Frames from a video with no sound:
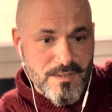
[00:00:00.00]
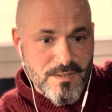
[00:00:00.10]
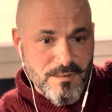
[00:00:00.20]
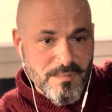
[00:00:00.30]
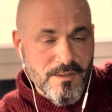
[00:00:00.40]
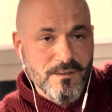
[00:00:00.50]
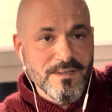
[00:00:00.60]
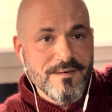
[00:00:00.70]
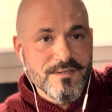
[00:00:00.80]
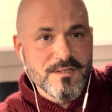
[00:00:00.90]

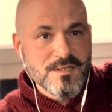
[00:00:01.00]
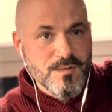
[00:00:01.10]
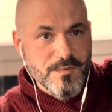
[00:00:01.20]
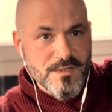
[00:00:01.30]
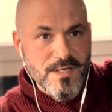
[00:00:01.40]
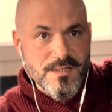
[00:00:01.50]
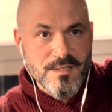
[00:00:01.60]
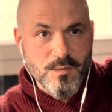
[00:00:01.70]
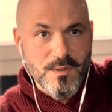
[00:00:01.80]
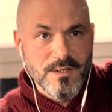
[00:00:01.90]
empirical evidence is
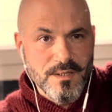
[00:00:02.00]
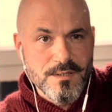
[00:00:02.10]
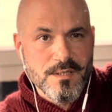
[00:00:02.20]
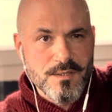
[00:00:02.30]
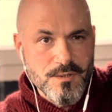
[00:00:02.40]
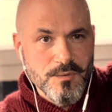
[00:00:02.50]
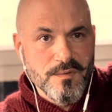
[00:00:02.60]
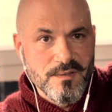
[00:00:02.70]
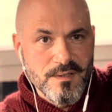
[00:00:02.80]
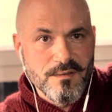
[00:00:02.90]
precisely what leads us to
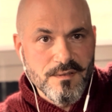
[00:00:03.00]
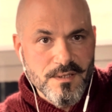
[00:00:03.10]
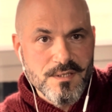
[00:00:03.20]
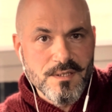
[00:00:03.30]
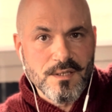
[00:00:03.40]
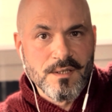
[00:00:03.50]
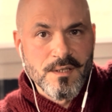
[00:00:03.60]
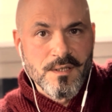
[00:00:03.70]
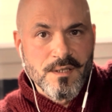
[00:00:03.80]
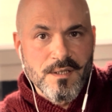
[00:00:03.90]
the theistic
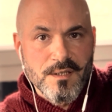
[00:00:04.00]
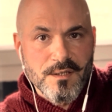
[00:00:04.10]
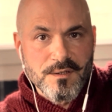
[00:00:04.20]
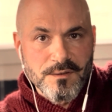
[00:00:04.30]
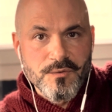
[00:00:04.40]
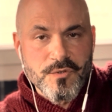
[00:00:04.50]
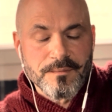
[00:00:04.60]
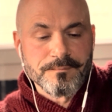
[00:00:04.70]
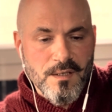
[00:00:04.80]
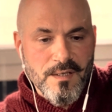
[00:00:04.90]

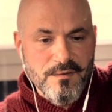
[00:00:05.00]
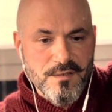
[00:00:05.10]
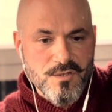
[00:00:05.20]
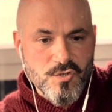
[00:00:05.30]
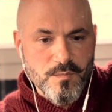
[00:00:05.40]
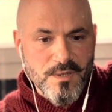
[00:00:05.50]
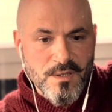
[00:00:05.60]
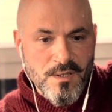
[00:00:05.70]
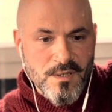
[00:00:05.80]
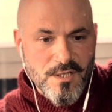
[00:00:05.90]
conclusion. Atheists should be
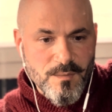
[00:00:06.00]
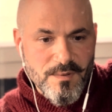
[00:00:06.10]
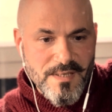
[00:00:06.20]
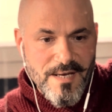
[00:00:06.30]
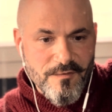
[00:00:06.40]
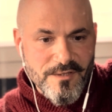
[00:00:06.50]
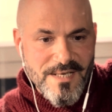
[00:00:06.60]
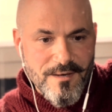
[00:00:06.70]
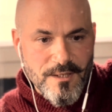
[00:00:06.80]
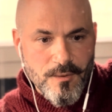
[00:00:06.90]
keeping that on the
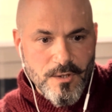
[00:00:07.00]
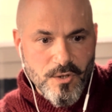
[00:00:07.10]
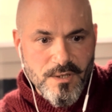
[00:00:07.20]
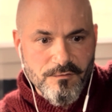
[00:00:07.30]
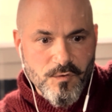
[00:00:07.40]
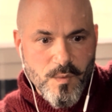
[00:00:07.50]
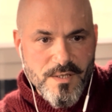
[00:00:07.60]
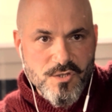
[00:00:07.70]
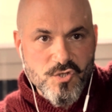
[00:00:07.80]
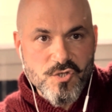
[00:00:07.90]
down low and looking for
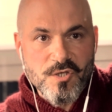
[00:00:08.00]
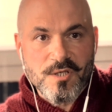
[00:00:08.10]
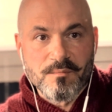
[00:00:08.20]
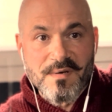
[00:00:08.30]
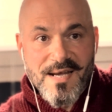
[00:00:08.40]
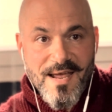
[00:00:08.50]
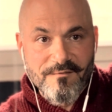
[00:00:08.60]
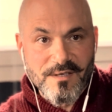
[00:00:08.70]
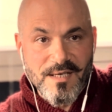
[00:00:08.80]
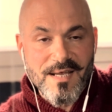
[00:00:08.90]
ways to
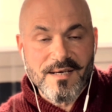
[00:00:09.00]
circumnavigate and